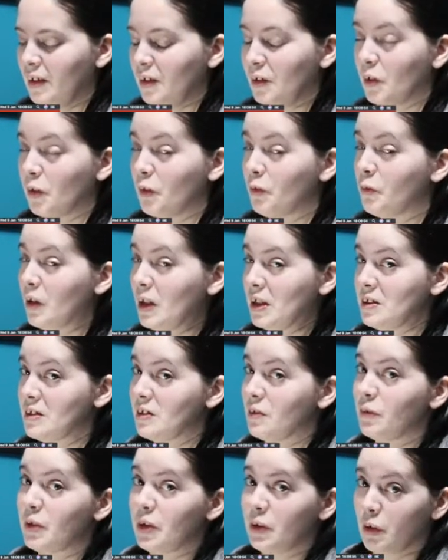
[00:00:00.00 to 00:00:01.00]
No offense
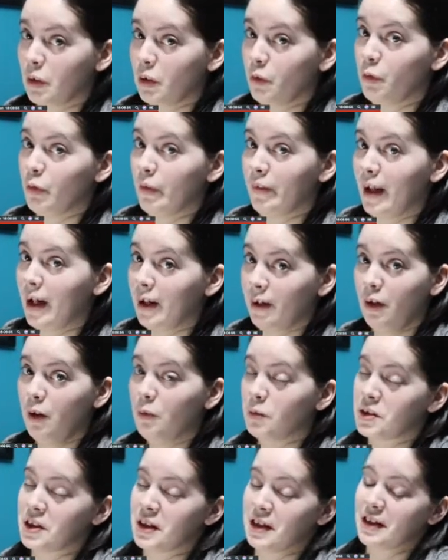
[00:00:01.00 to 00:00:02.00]
if you go for that
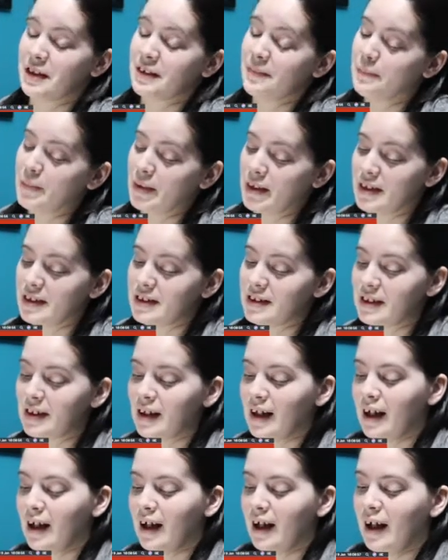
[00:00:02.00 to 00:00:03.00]
option, but
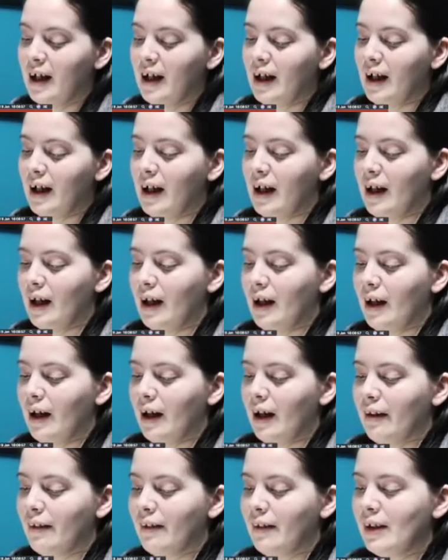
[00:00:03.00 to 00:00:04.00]

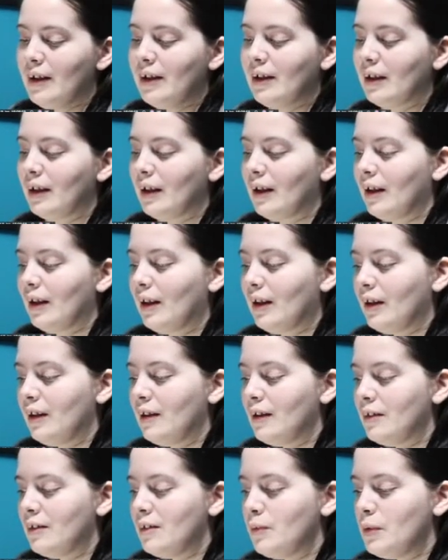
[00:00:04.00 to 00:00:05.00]
I think
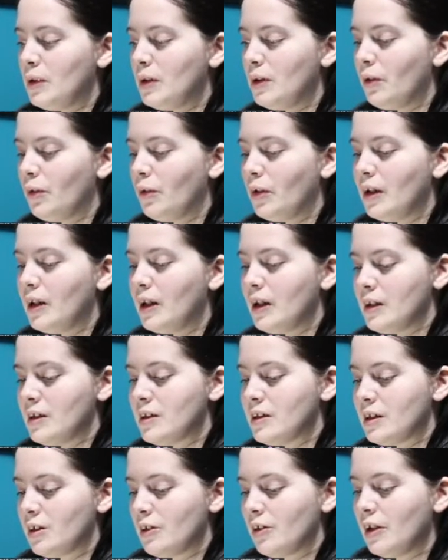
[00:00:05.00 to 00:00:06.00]
to be known in
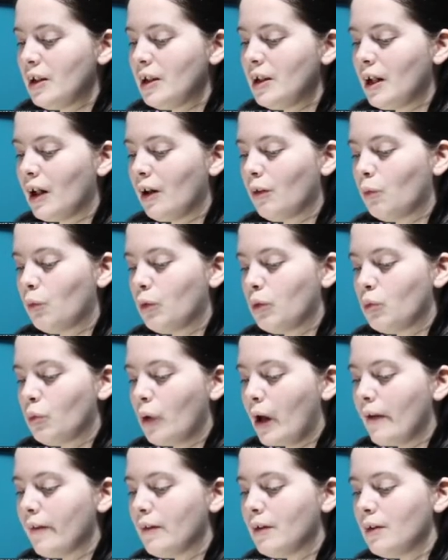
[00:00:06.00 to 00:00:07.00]
history, I would
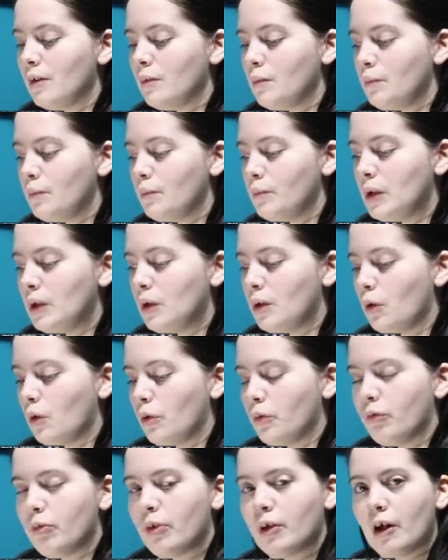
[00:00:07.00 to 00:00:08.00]
rather be
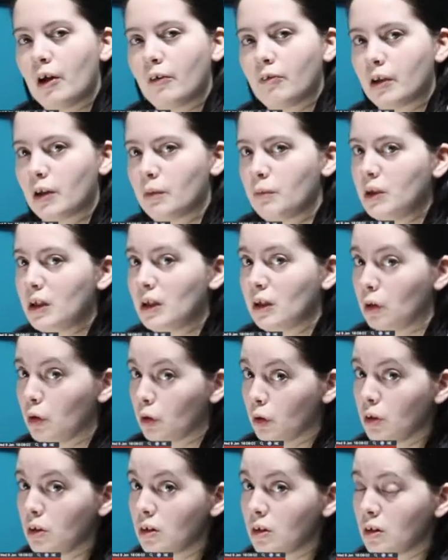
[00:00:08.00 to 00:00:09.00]
known for having been
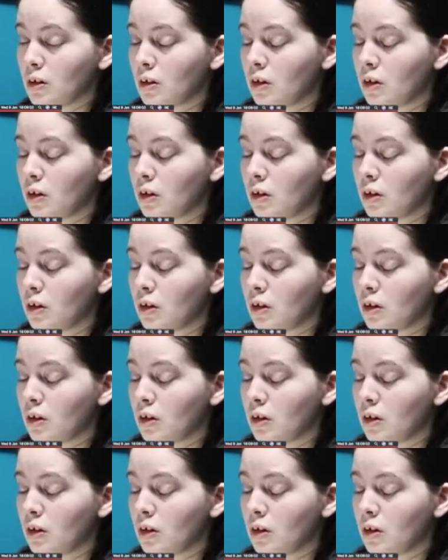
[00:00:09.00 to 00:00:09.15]
good.